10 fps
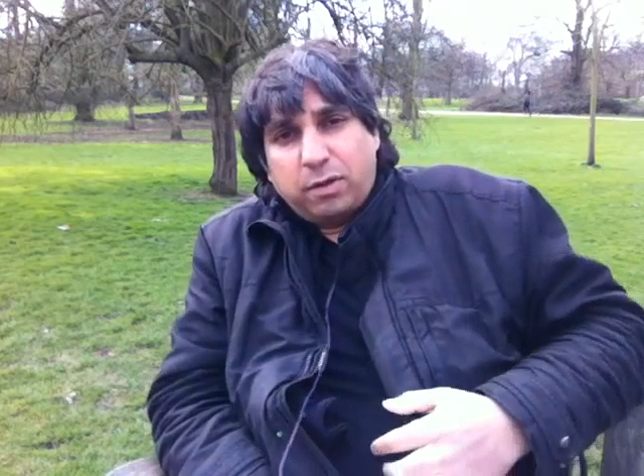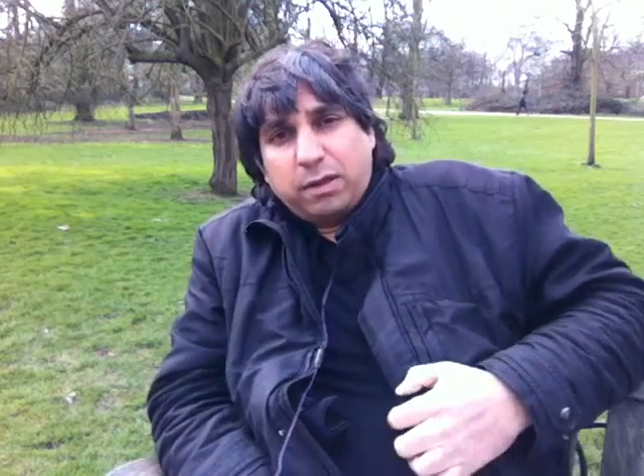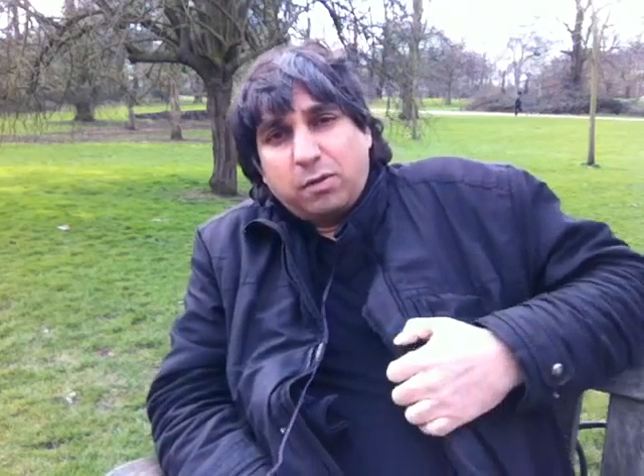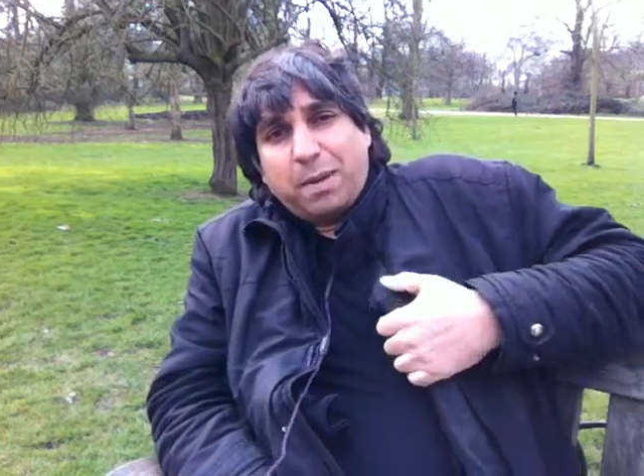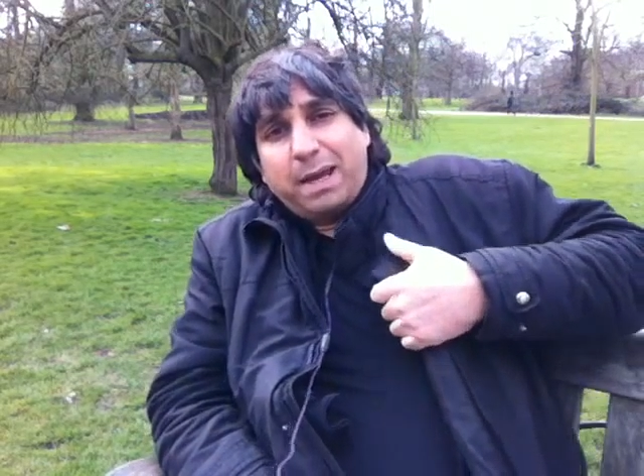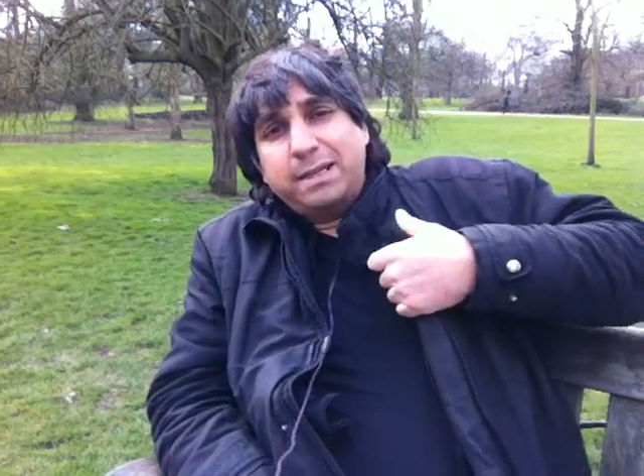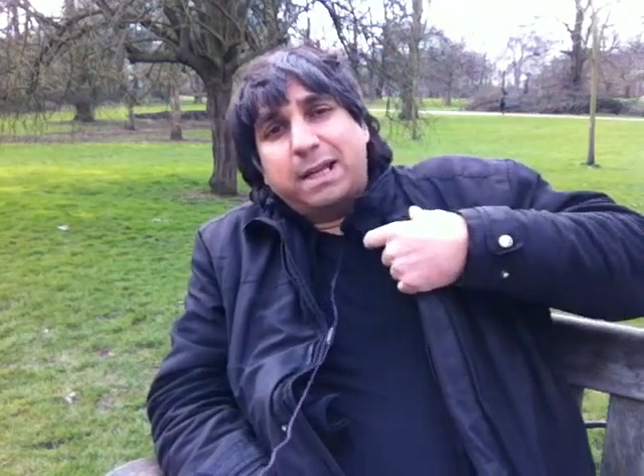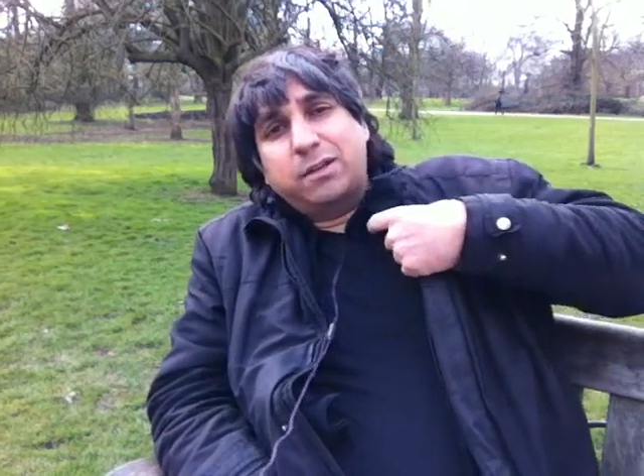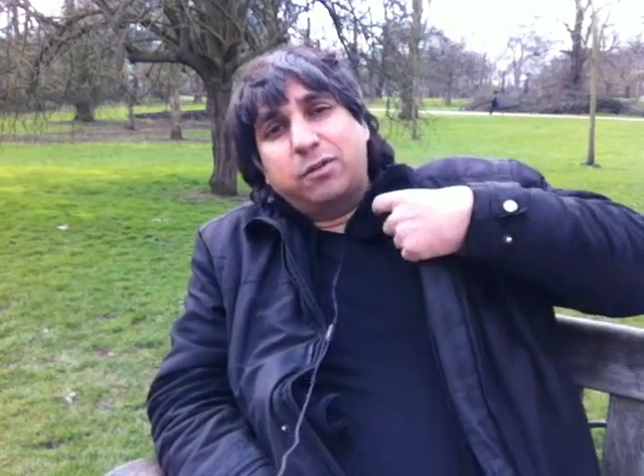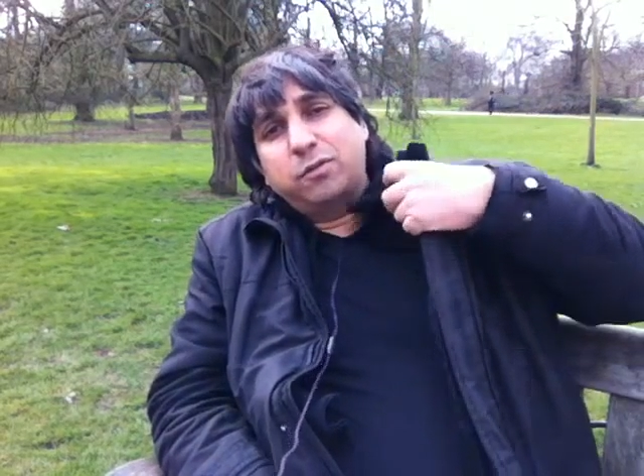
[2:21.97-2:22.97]
in your mind,
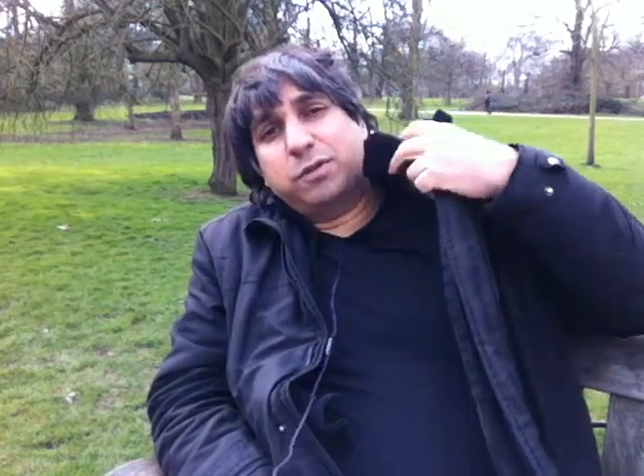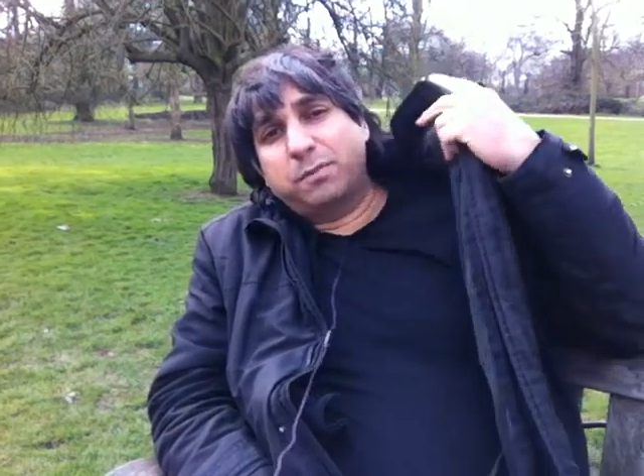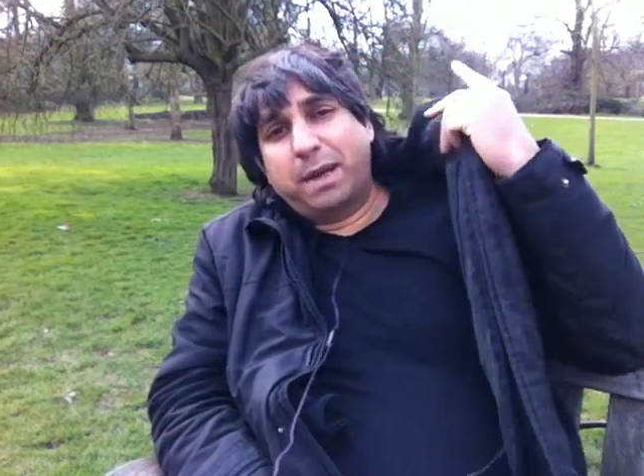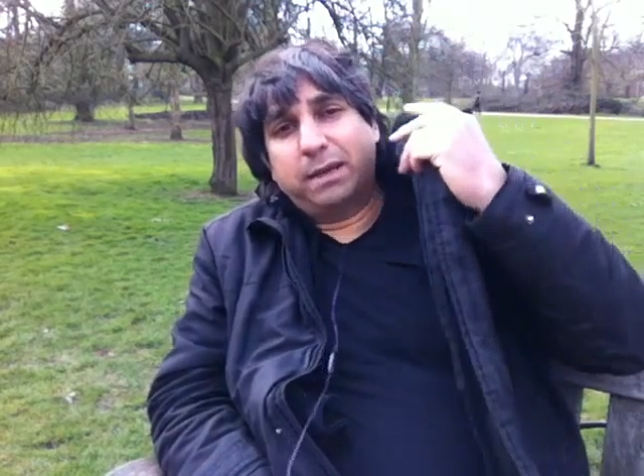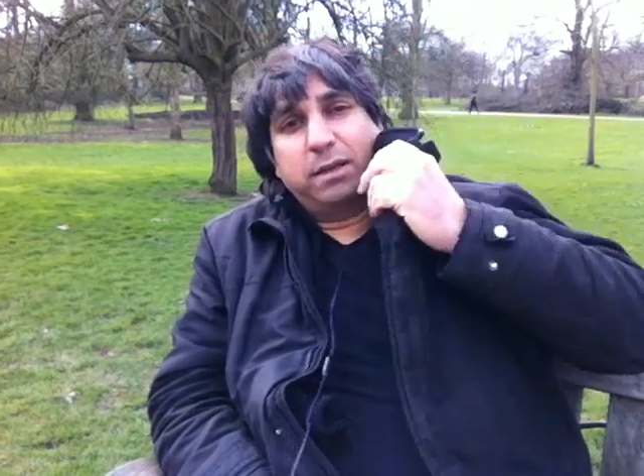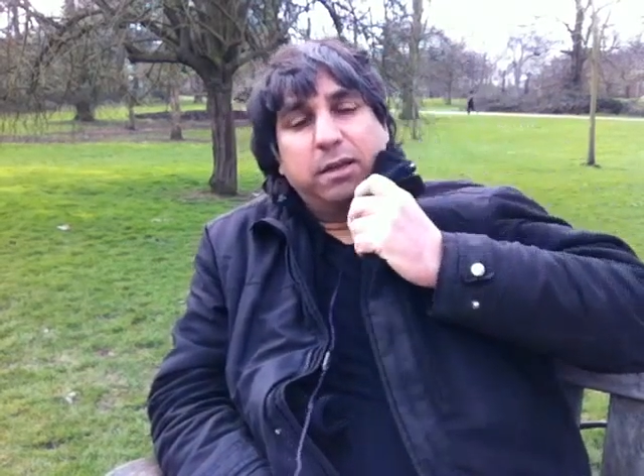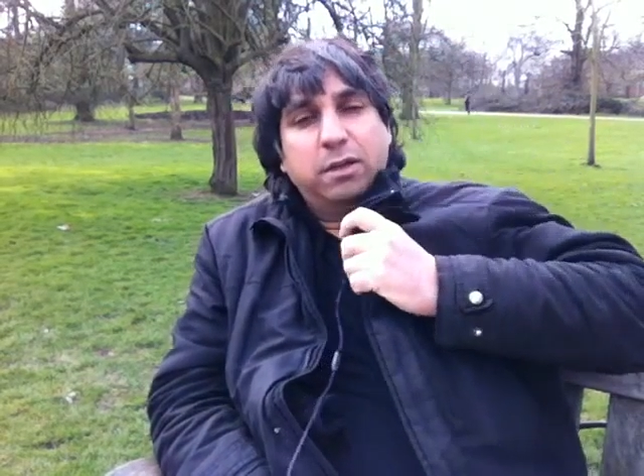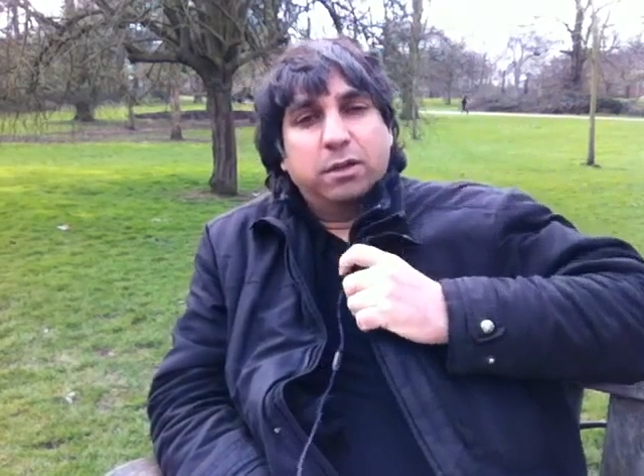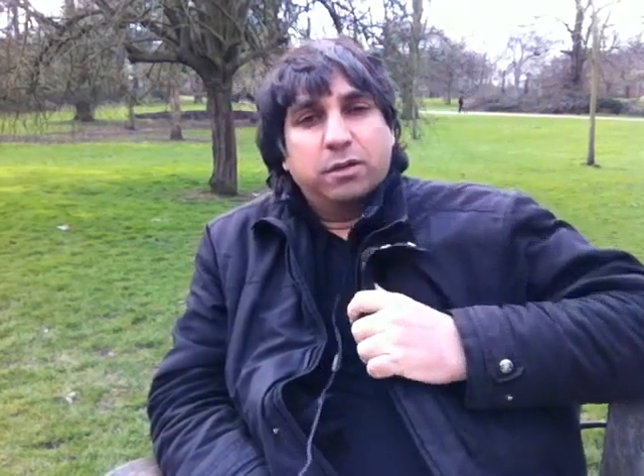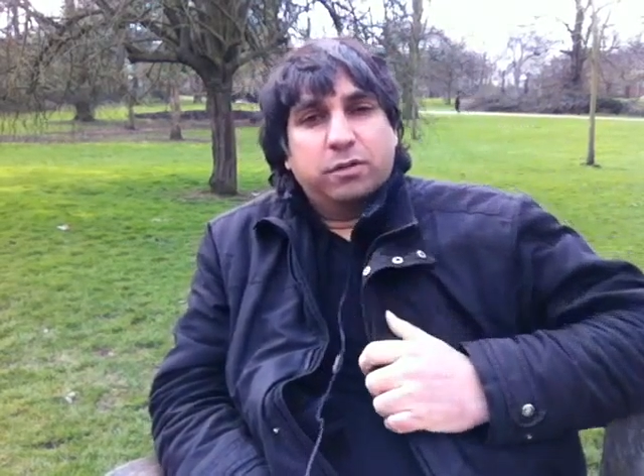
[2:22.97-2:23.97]
and you use your mind.
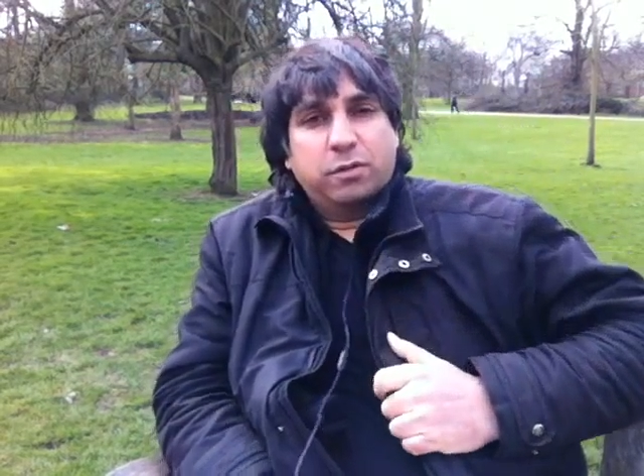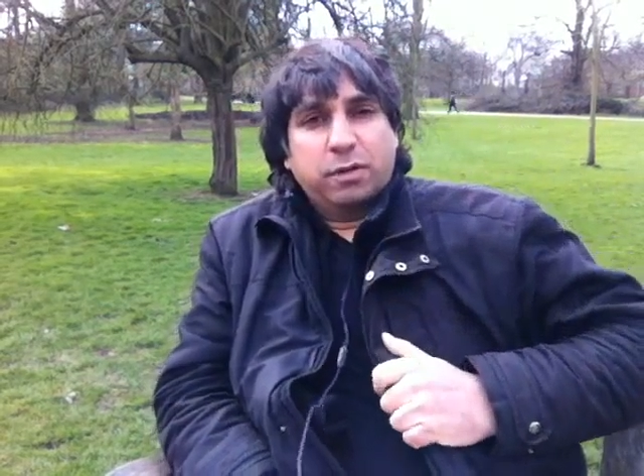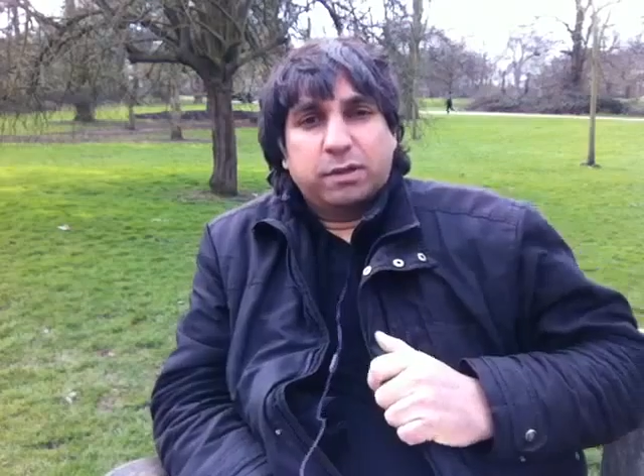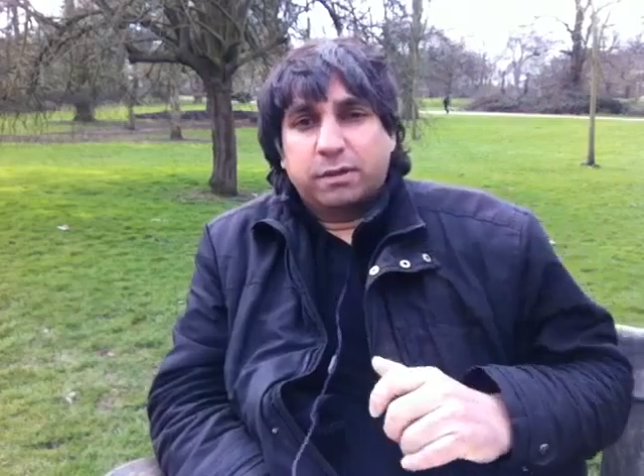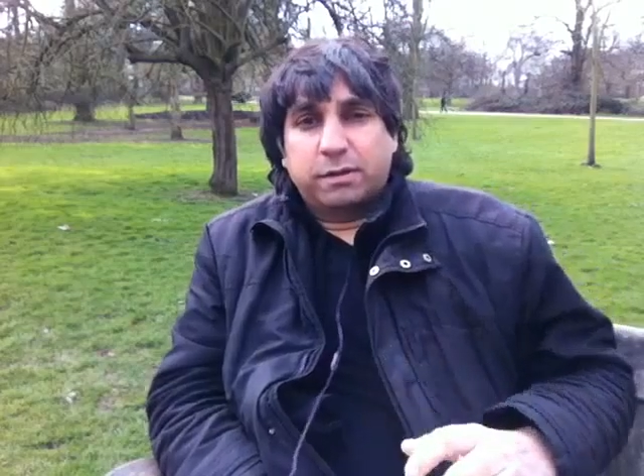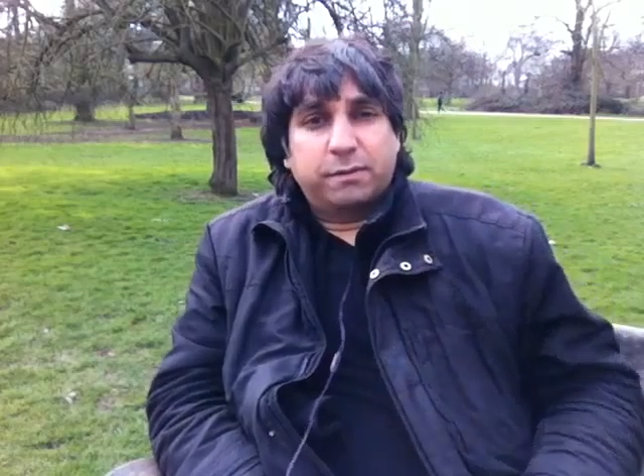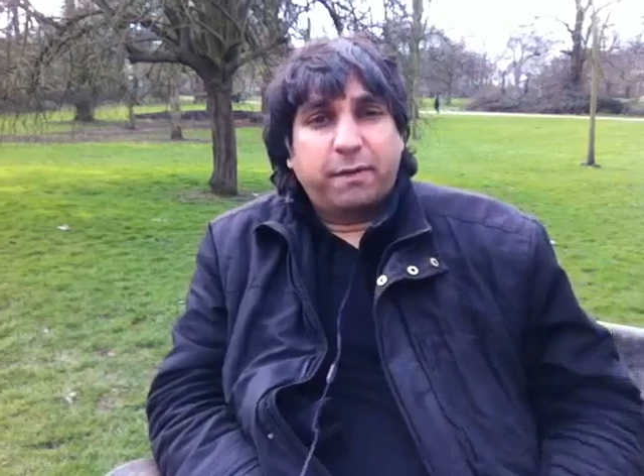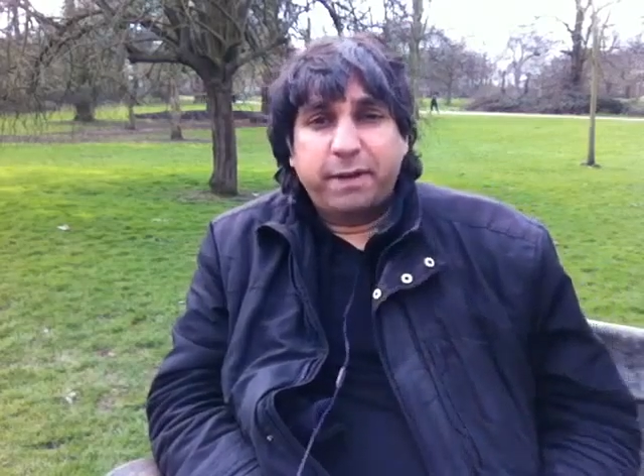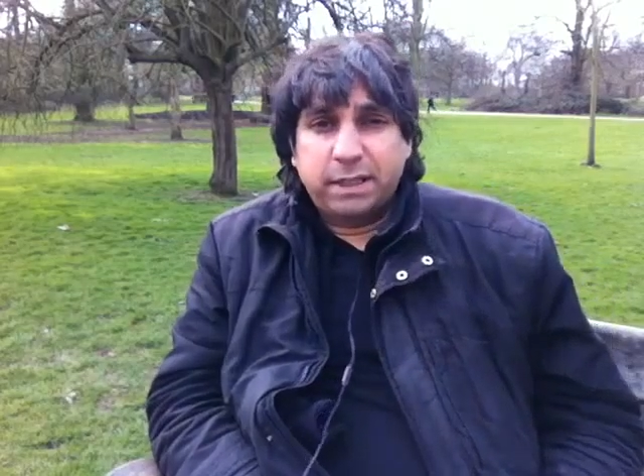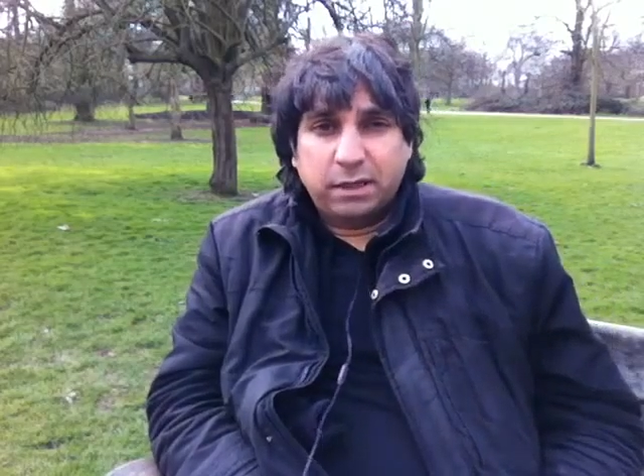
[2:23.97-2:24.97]
So it's, it's
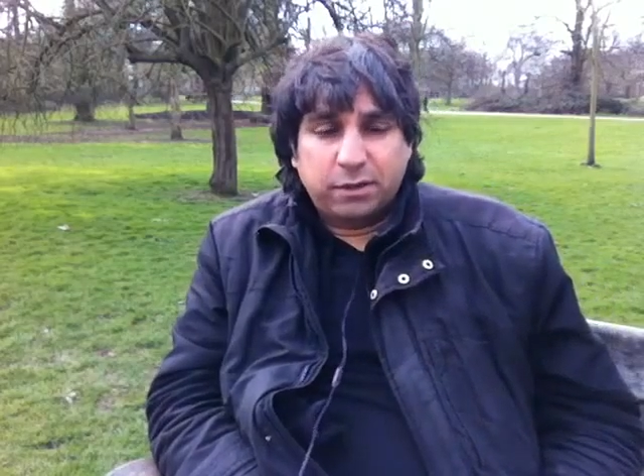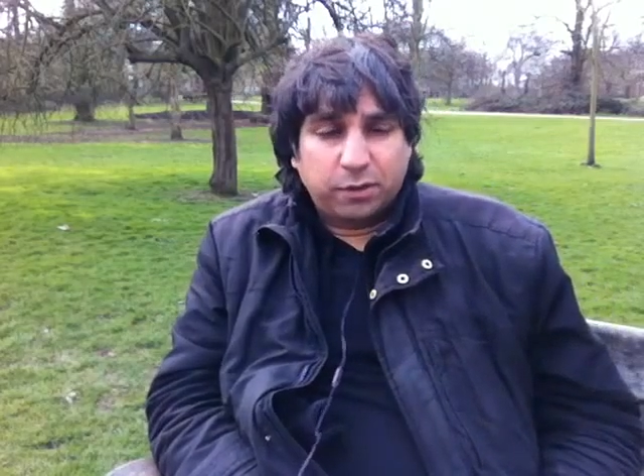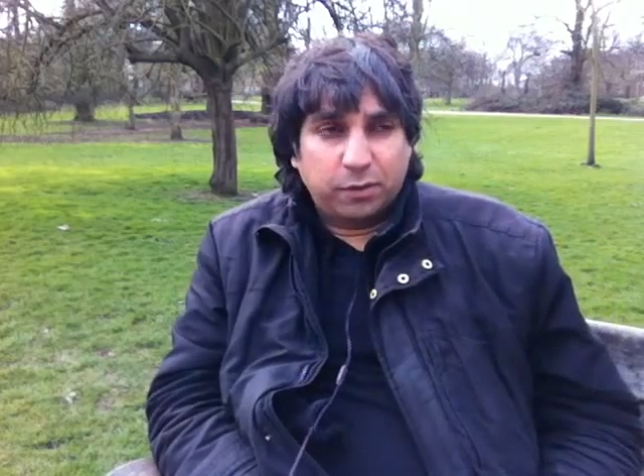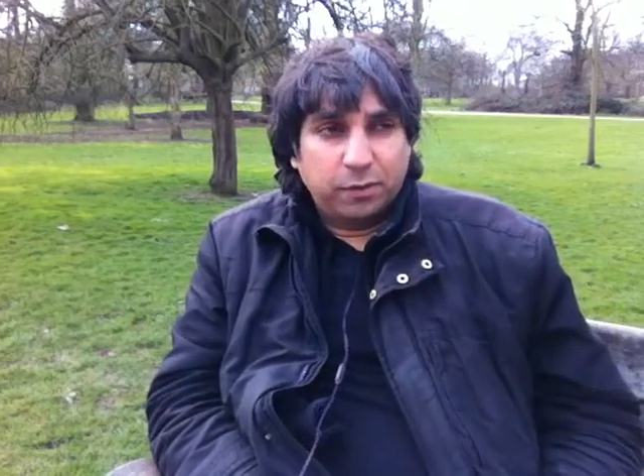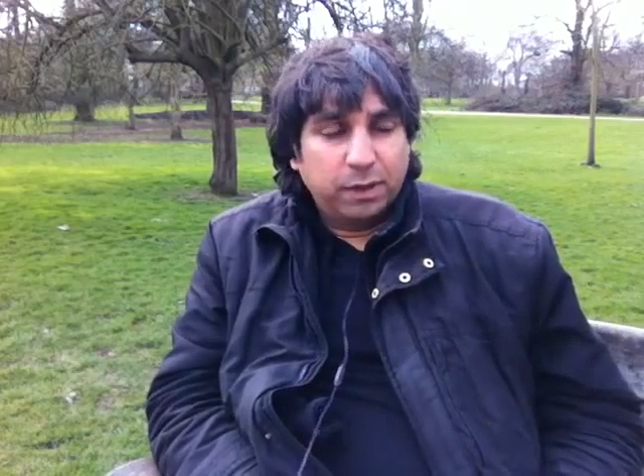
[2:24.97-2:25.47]
very dear to you.